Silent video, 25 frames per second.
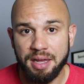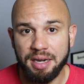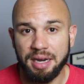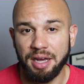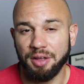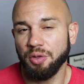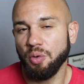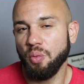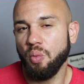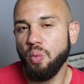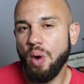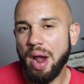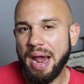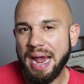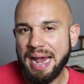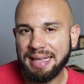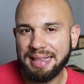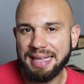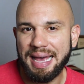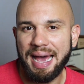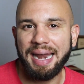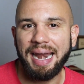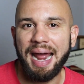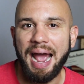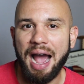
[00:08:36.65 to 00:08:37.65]
Now, the way
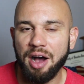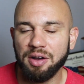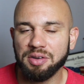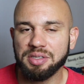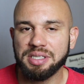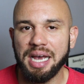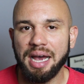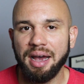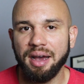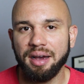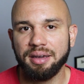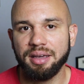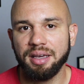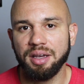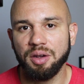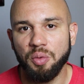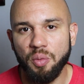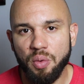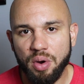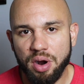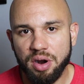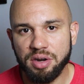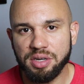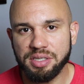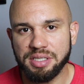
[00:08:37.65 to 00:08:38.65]
that house hacking
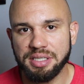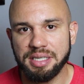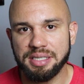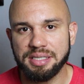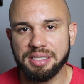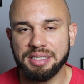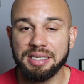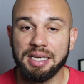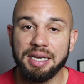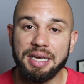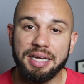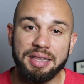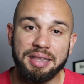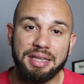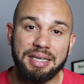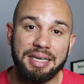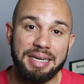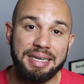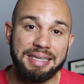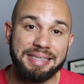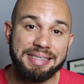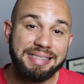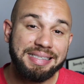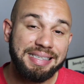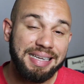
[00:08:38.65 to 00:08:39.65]
works is
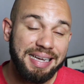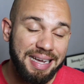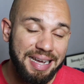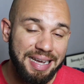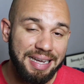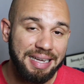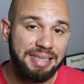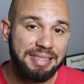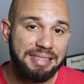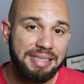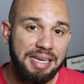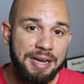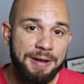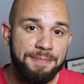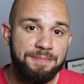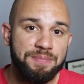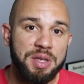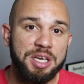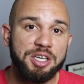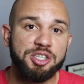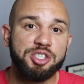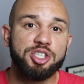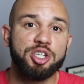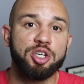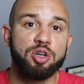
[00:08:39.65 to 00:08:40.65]
the intent
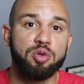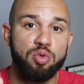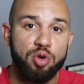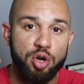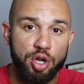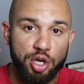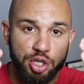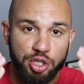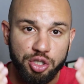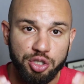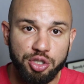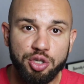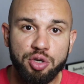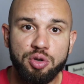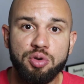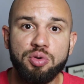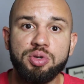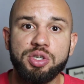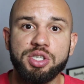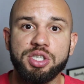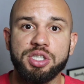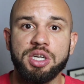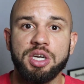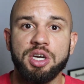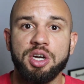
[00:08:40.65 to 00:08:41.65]
is to
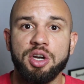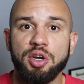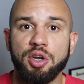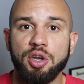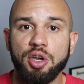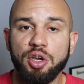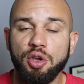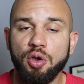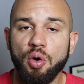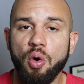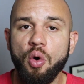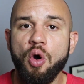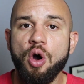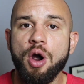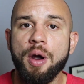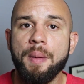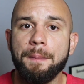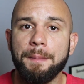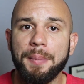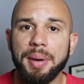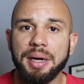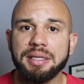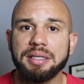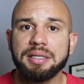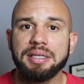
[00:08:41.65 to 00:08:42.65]
reduce your
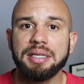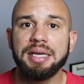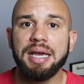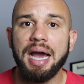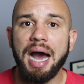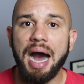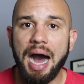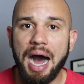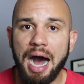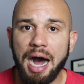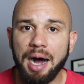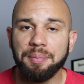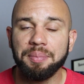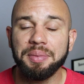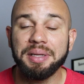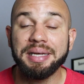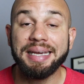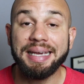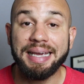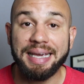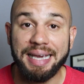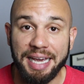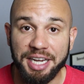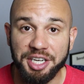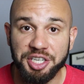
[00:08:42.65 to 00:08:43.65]
monthly
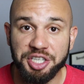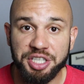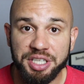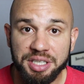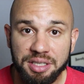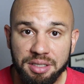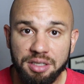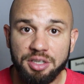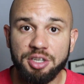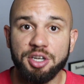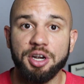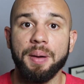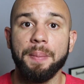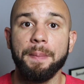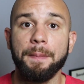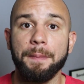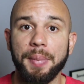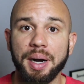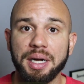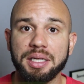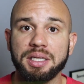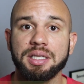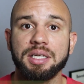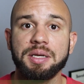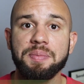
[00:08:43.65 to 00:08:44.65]
obligation, your
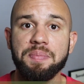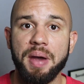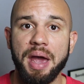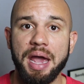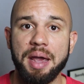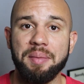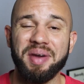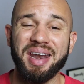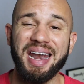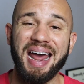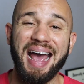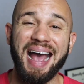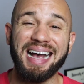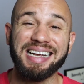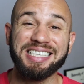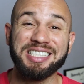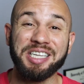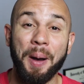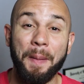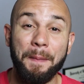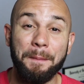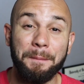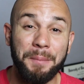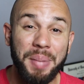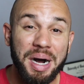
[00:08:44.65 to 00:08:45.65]
monthly payment, as
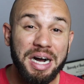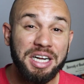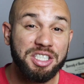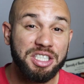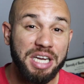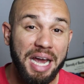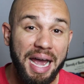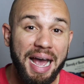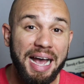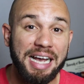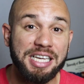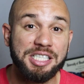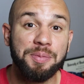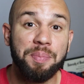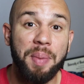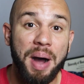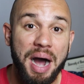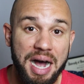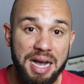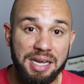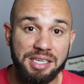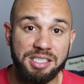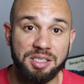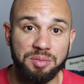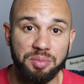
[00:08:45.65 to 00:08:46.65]
much as
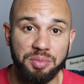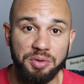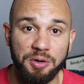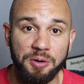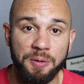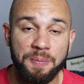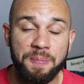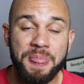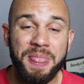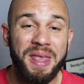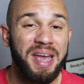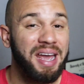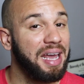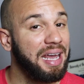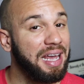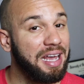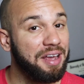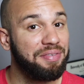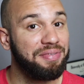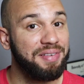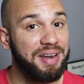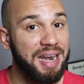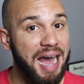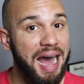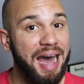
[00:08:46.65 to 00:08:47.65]
possible,
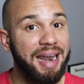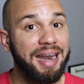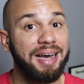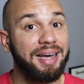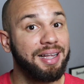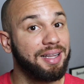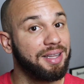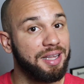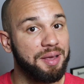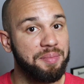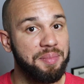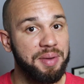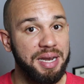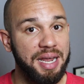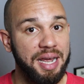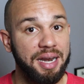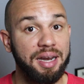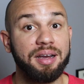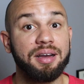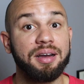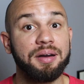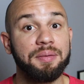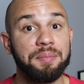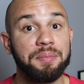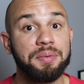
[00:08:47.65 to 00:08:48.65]
if not
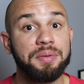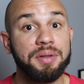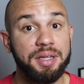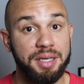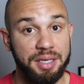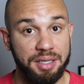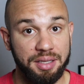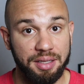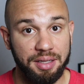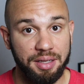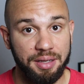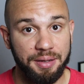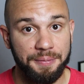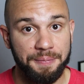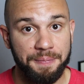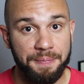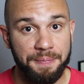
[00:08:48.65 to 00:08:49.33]
eliminated completely.